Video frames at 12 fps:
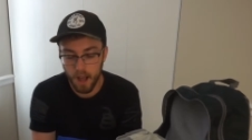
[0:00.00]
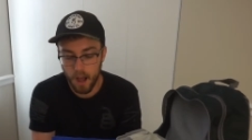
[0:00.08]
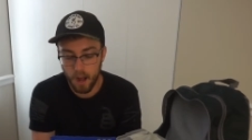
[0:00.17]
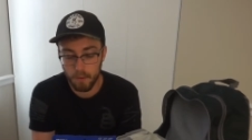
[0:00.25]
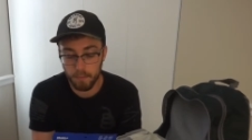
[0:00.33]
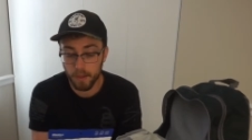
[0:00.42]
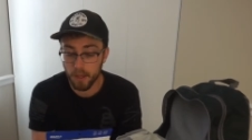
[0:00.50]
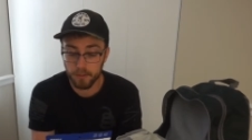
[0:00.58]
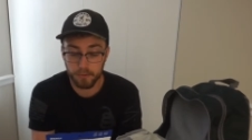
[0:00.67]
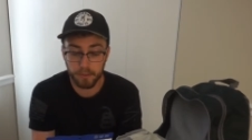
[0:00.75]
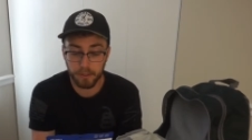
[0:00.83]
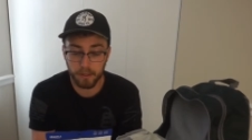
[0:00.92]

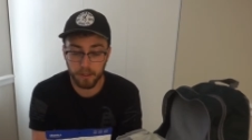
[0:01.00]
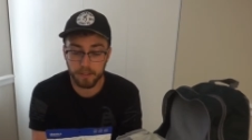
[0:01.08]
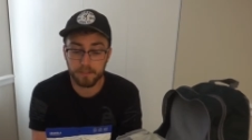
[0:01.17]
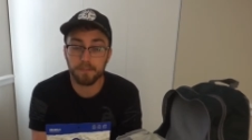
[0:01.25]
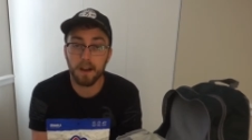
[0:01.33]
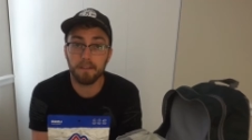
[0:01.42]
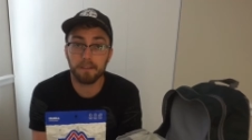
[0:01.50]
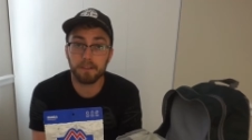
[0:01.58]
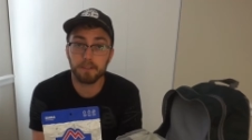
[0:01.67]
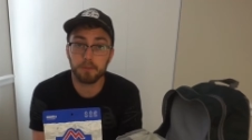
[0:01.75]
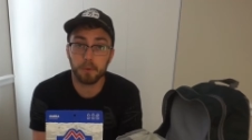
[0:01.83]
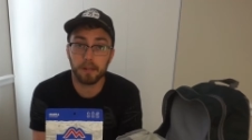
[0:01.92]
It's really good. It's
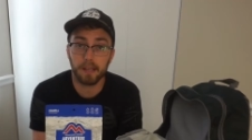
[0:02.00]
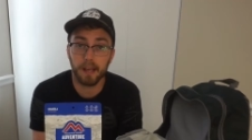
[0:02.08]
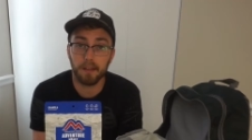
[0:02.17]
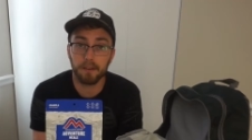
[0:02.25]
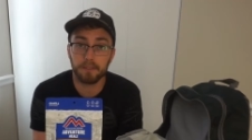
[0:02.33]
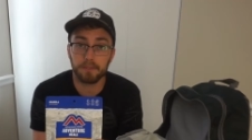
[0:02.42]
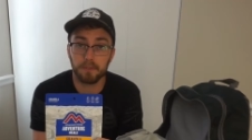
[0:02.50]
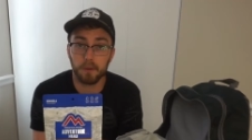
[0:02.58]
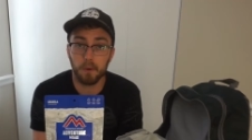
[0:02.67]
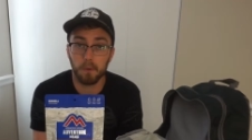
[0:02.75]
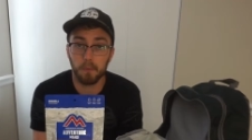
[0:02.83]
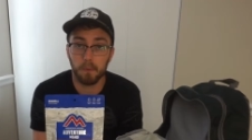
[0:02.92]
520 calories for the
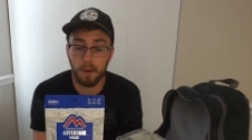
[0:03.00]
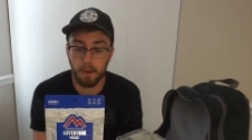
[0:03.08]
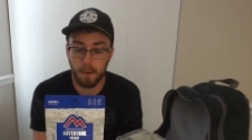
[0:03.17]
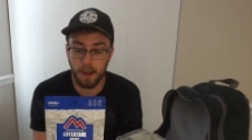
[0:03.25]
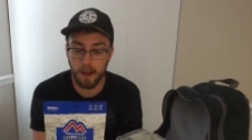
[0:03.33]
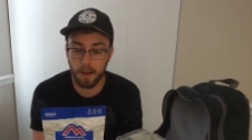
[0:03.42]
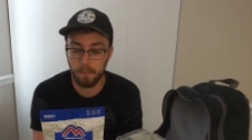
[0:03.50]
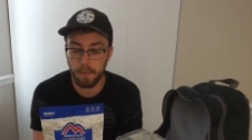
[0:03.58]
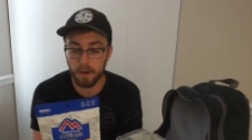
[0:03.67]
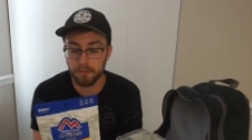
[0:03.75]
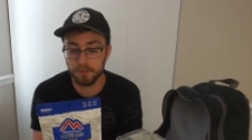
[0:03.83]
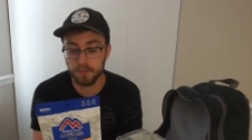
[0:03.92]
whole
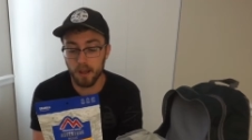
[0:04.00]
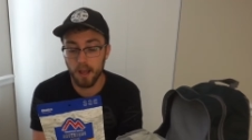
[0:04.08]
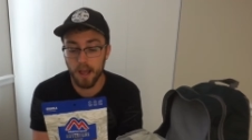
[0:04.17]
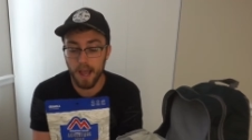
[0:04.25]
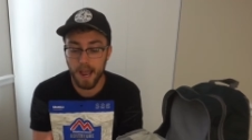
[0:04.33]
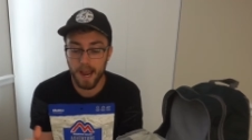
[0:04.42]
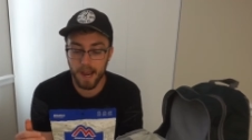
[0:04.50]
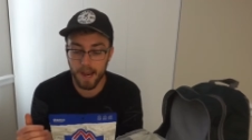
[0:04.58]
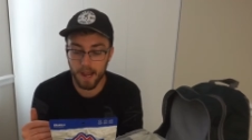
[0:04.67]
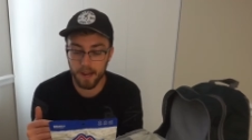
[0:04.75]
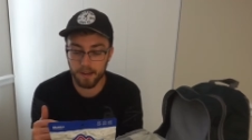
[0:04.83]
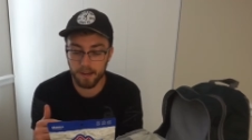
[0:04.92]
pouch.
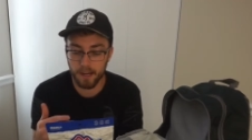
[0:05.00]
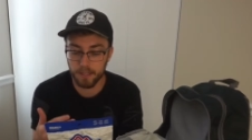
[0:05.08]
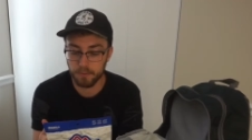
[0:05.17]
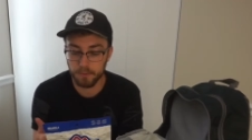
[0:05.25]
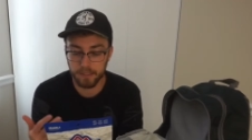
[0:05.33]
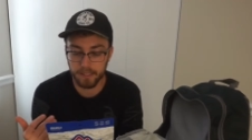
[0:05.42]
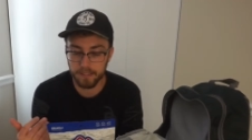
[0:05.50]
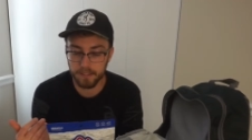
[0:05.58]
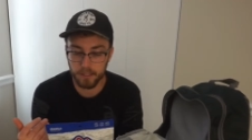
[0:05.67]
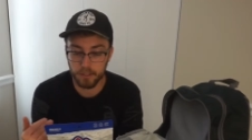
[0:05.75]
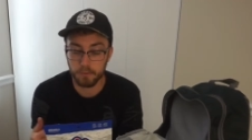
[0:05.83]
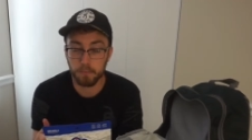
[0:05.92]
And it's really
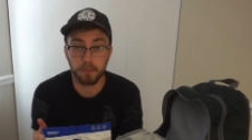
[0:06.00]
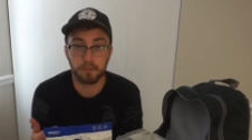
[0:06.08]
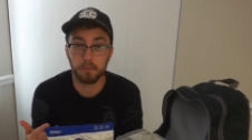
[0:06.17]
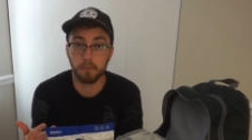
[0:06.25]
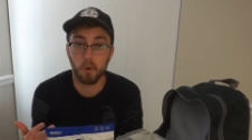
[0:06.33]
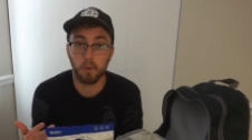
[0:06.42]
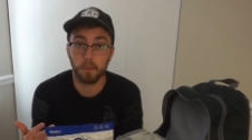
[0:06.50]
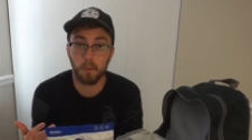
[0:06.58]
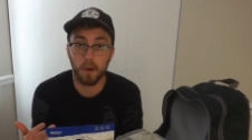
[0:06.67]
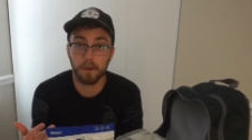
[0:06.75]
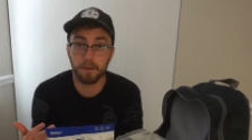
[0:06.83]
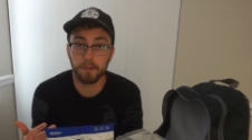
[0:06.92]
easy. You just put some cold
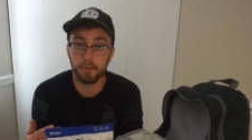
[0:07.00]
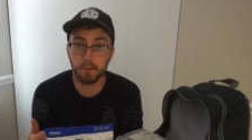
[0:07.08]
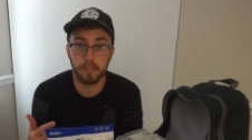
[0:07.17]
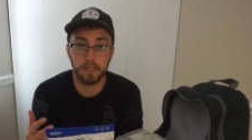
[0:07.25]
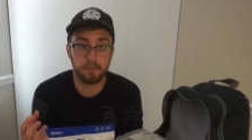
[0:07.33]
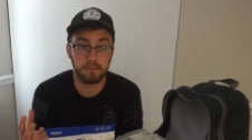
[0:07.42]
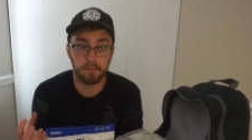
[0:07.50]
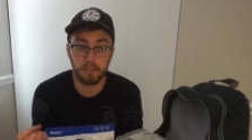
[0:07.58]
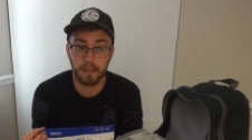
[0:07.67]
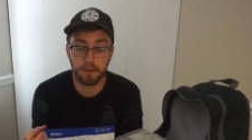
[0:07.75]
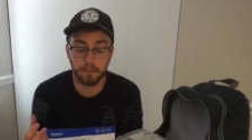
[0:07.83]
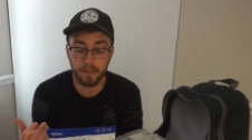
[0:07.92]
water into it,
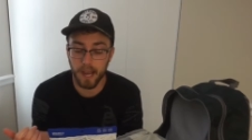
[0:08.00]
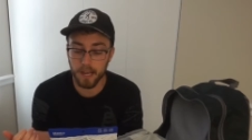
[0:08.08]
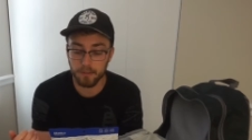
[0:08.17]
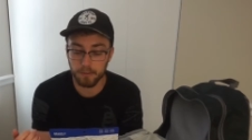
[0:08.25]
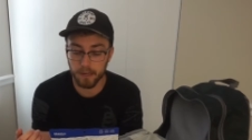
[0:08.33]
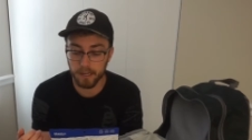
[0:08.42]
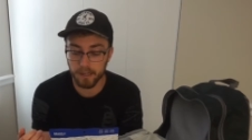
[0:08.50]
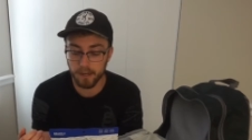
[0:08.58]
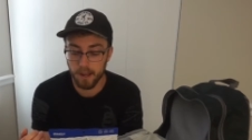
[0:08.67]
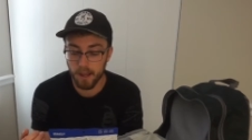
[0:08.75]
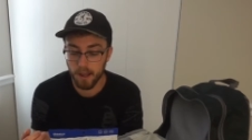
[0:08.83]
let it rehydrate,